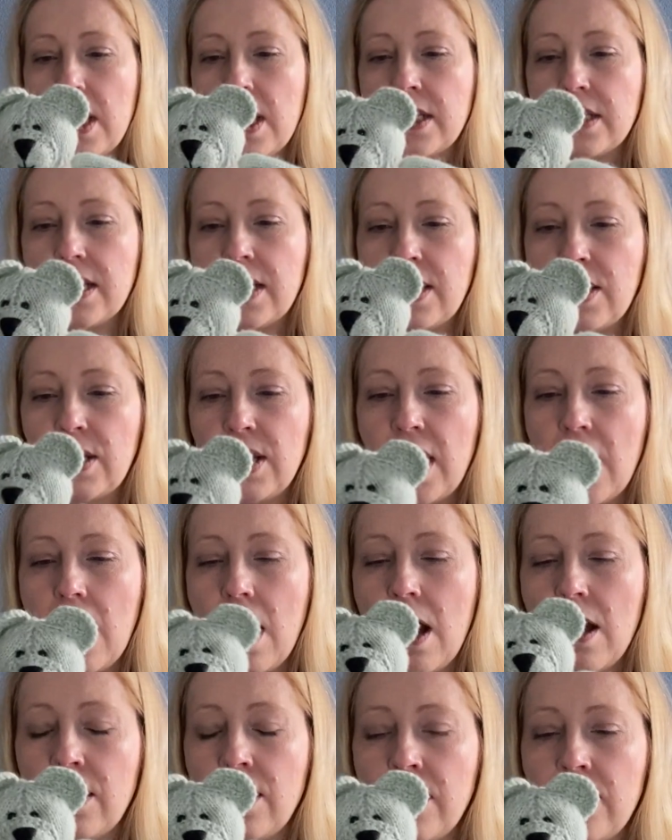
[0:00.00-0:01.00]
So the
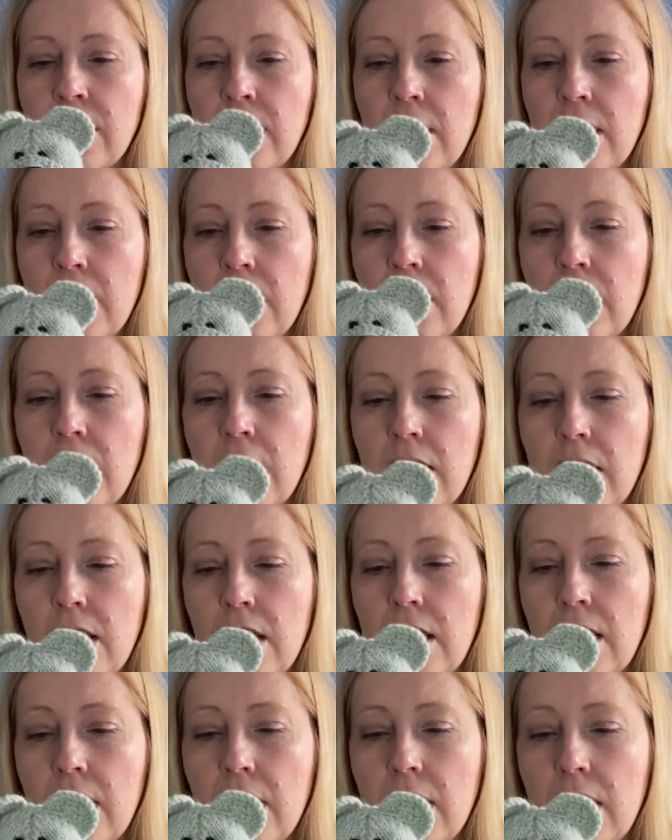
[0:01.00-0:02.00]
yarn
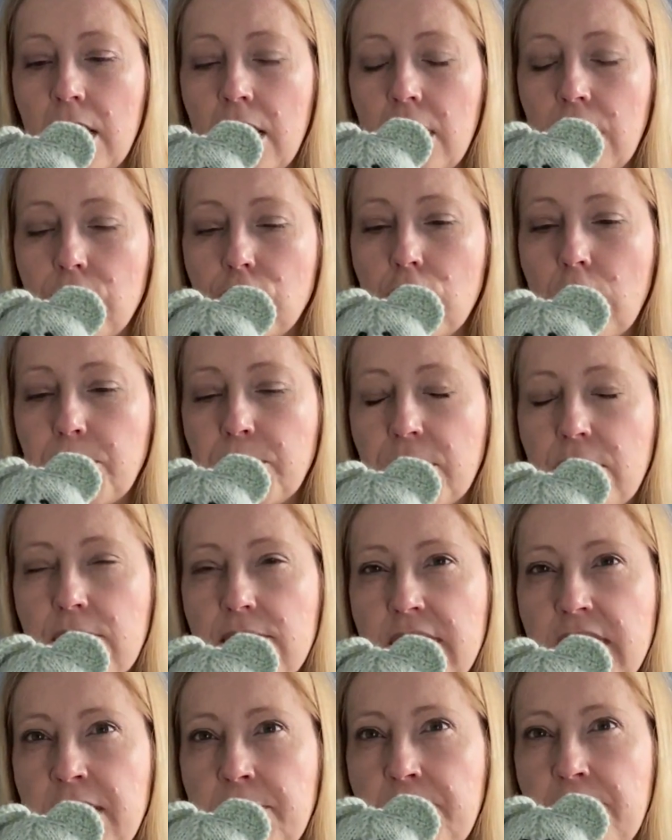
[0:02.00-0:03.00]
Drops
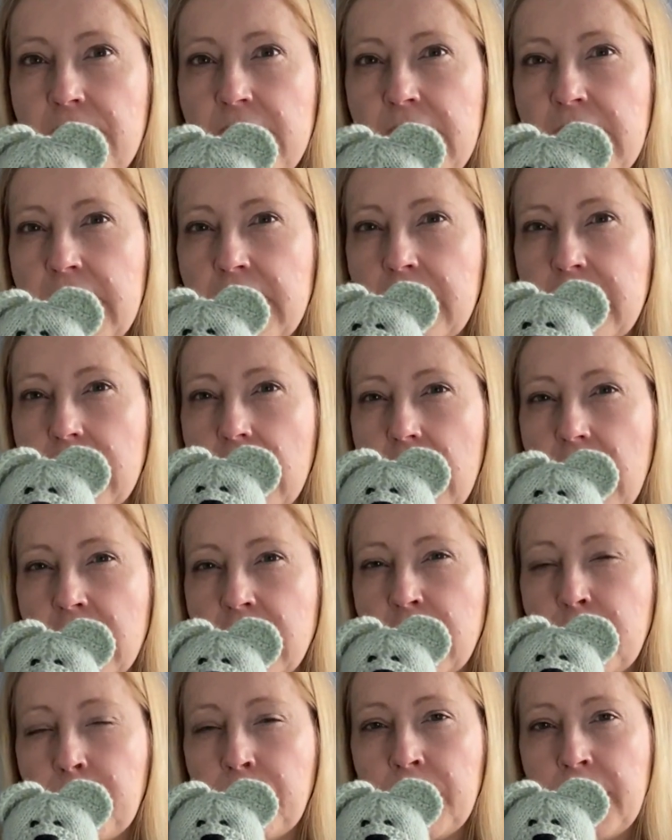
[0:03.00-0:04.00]
Charisma is a
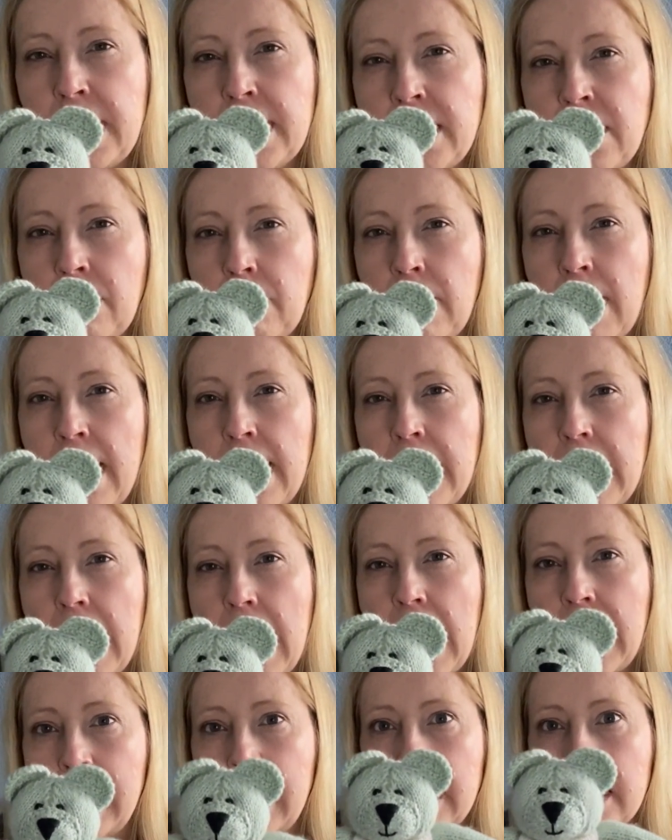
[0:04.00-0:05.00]
double knitting weight
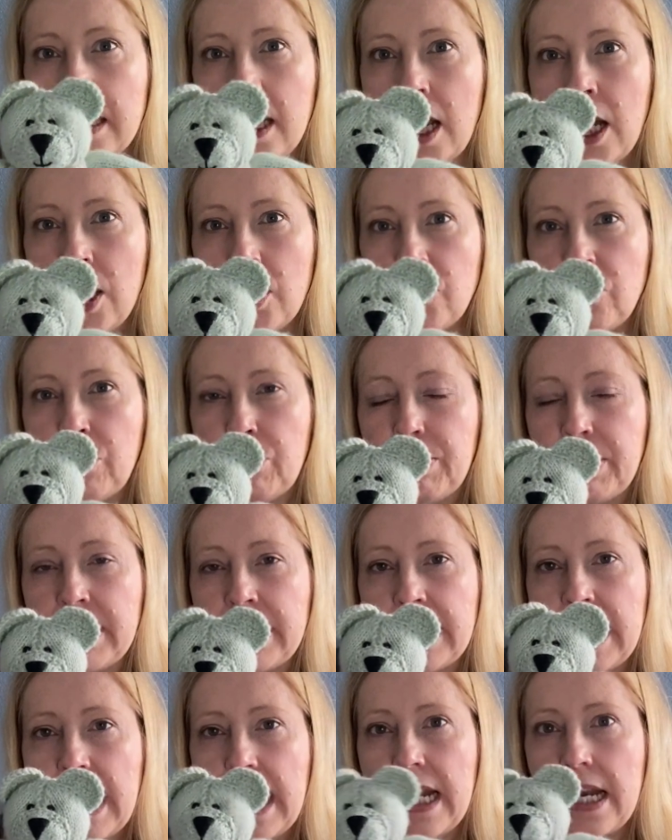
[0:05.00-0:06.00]
and it's
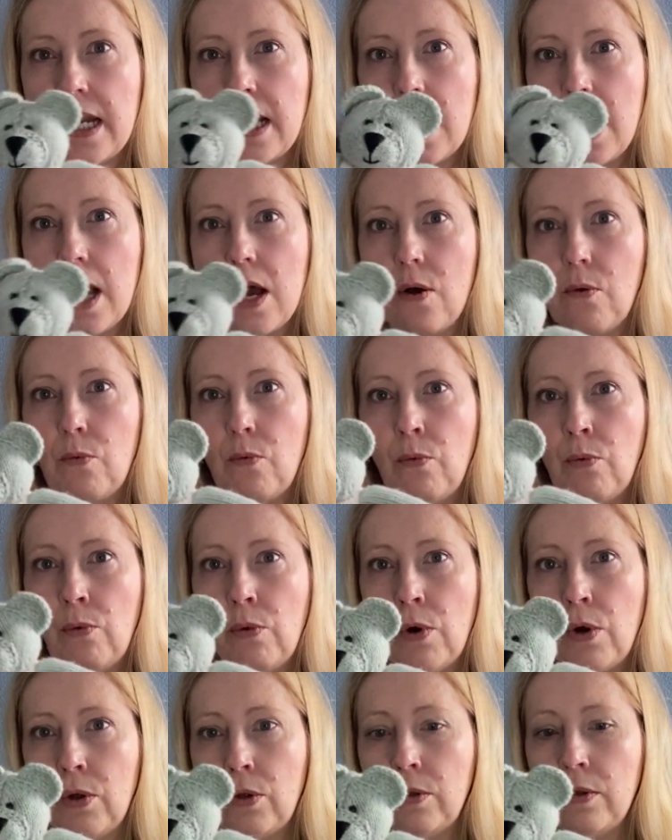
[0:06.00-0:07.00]
100%
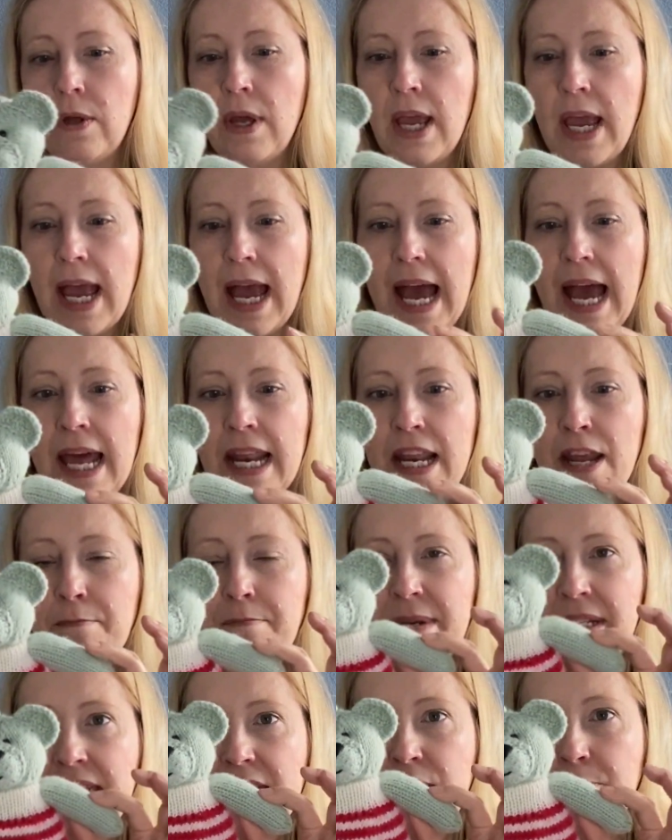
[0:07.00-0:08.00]
wool, and then
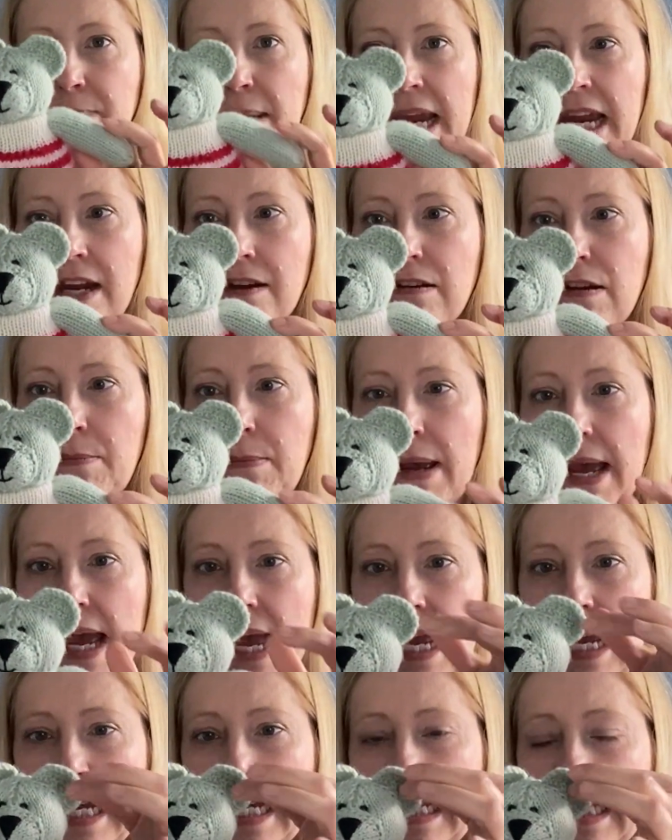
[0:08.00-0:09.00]
Mrs. Bakery
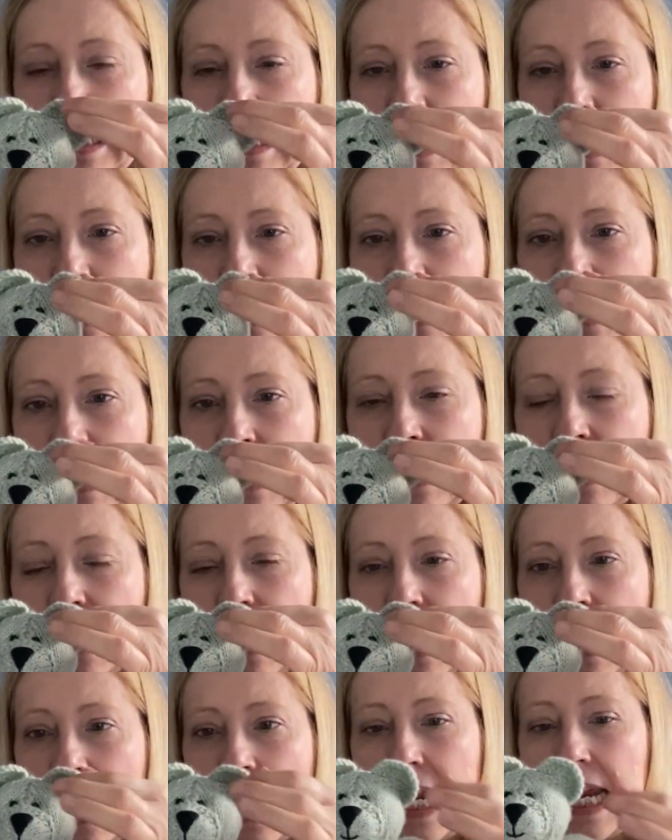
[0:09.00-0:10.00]
Bear is knitted
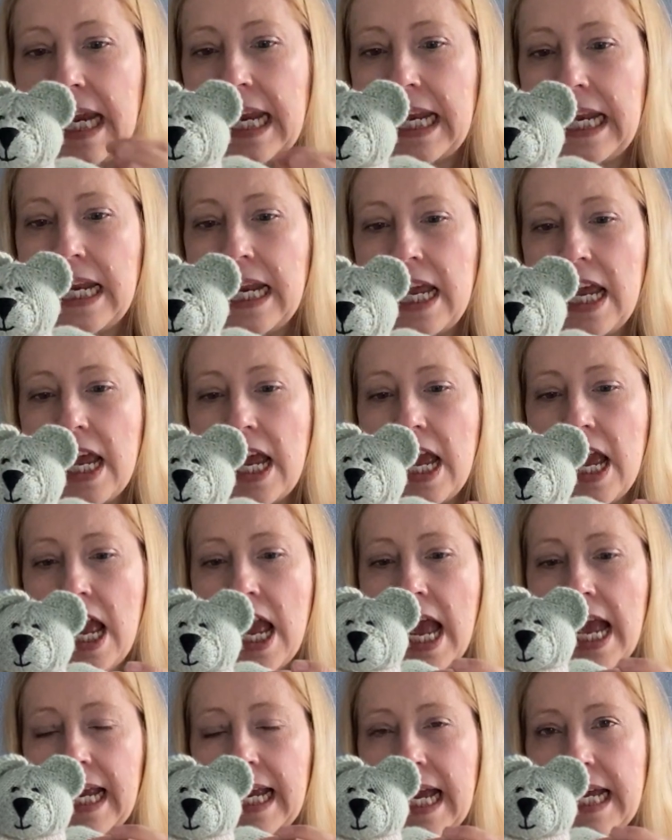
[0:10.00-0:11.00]
in
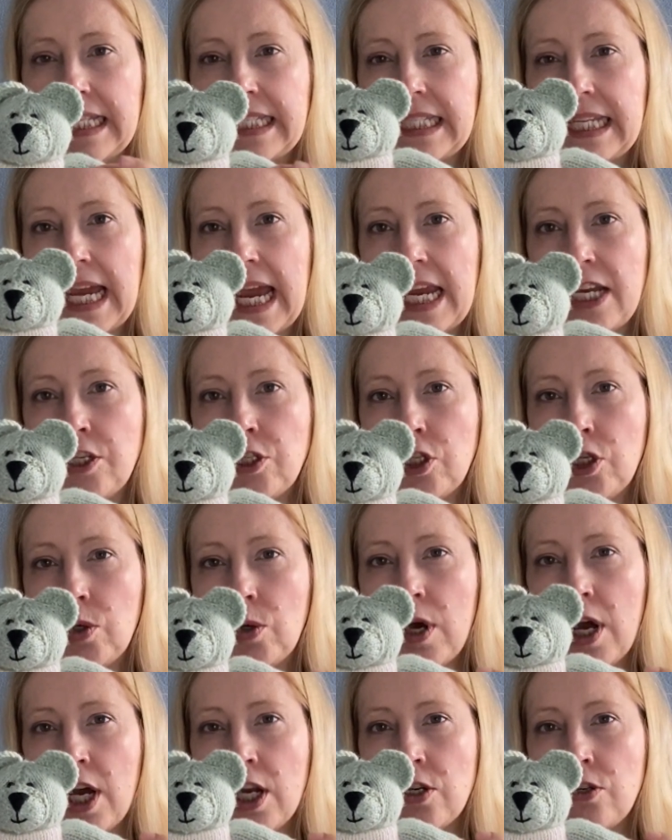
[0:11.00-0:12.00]
Cascade
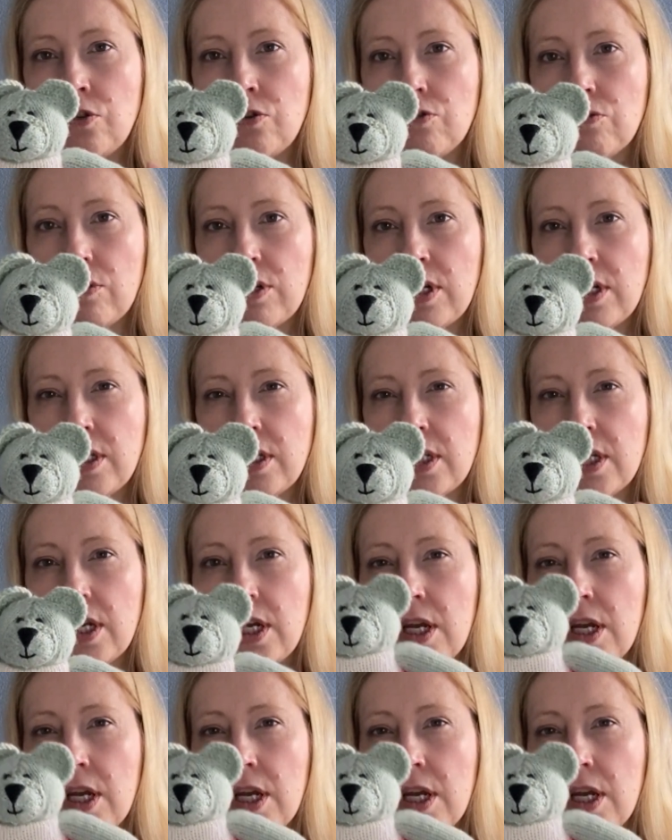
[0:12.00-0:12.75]
200,